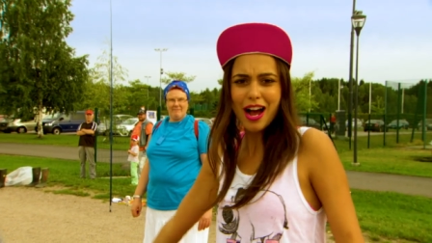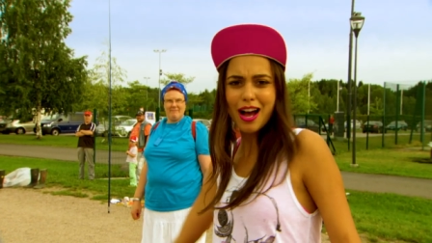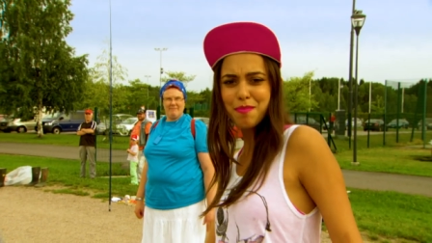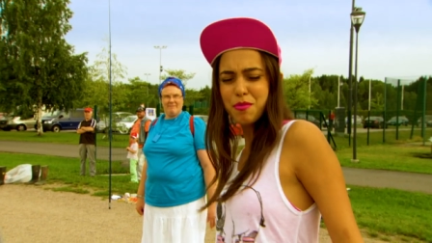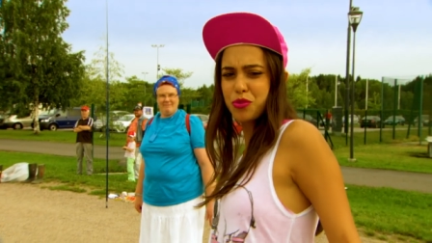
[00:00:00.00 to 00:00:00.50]

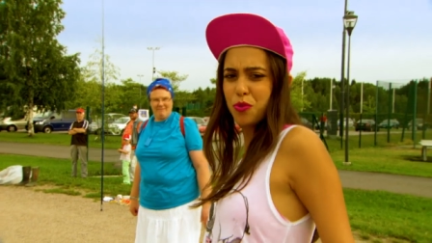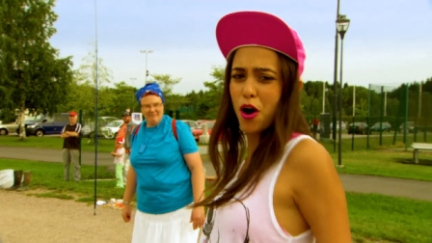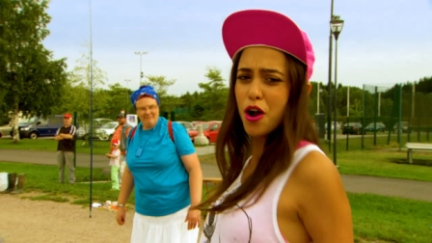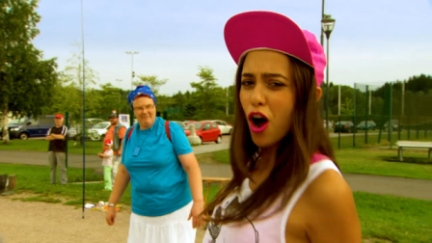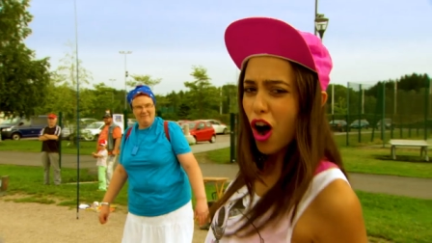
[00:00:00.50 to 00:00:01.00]
arm, throw
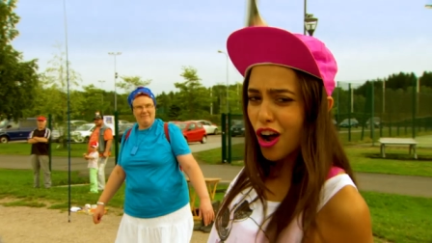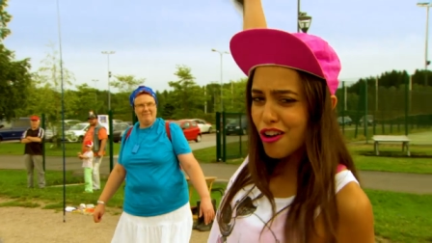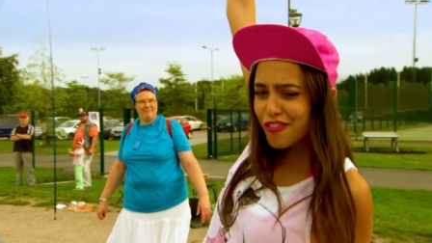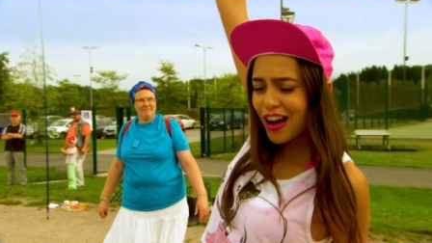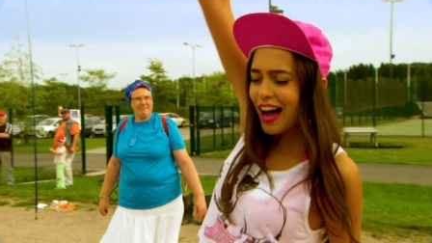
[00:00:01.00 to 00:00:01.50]

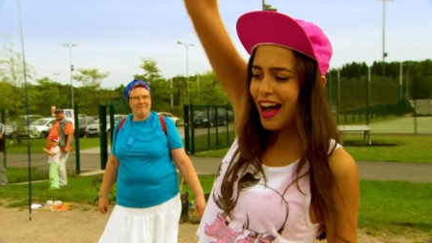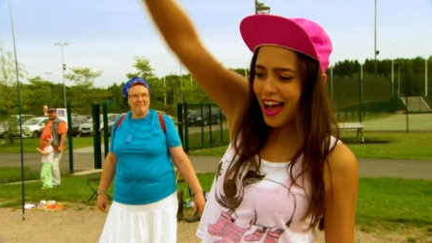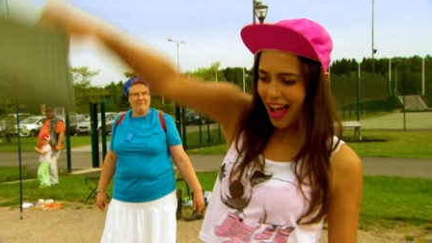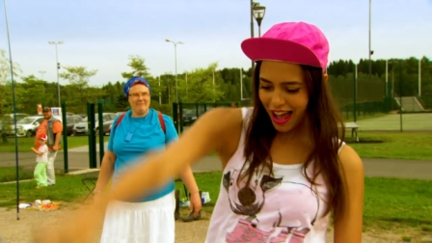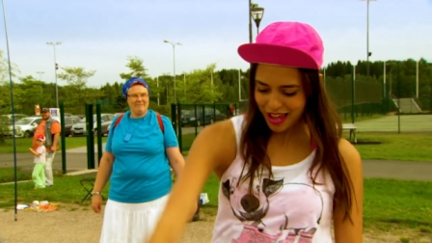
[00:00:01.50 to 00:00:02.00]
over,
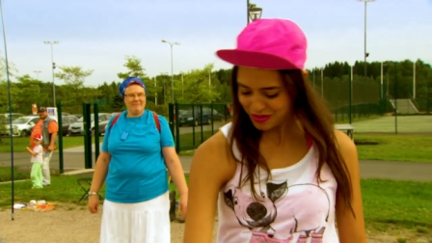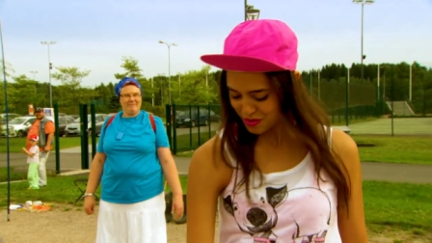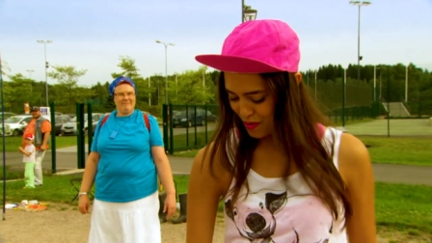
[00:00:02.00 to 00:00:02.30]
and the